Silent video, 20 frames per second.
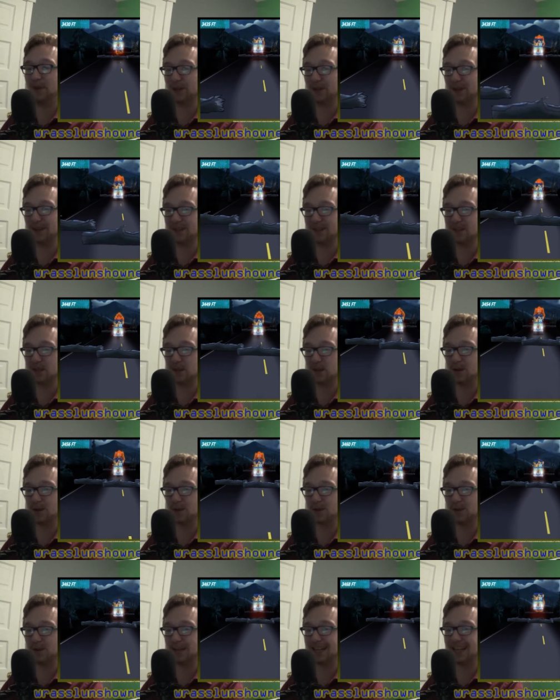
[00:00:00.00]
feel that this is
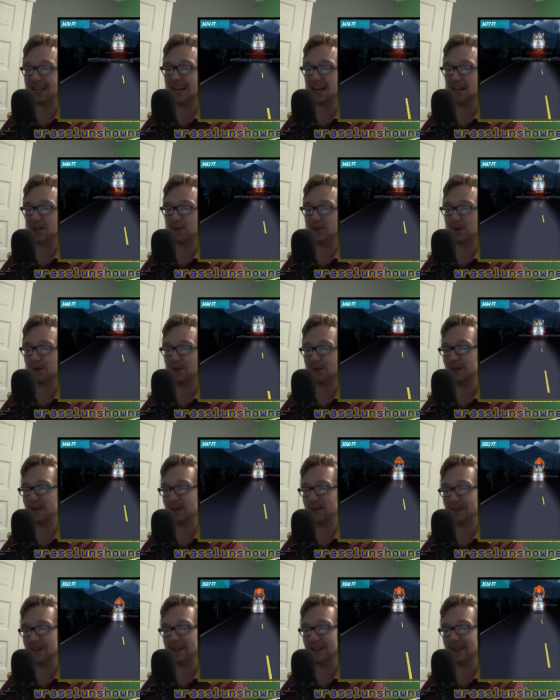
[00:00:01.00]
also like an extra on the
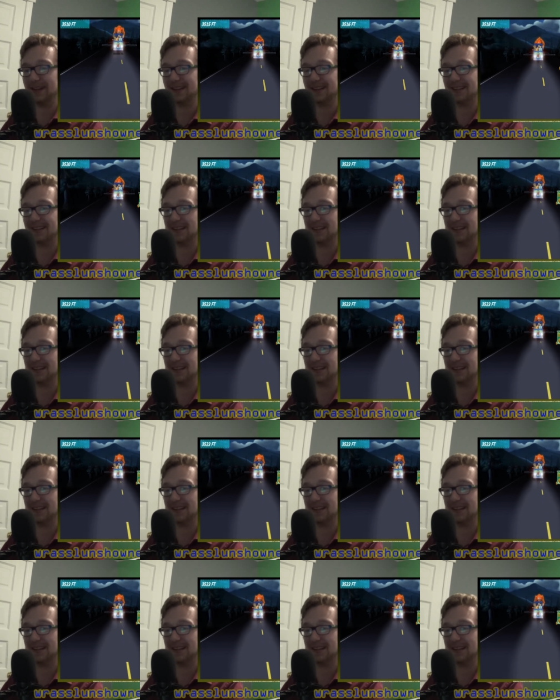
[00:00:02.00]
DVD?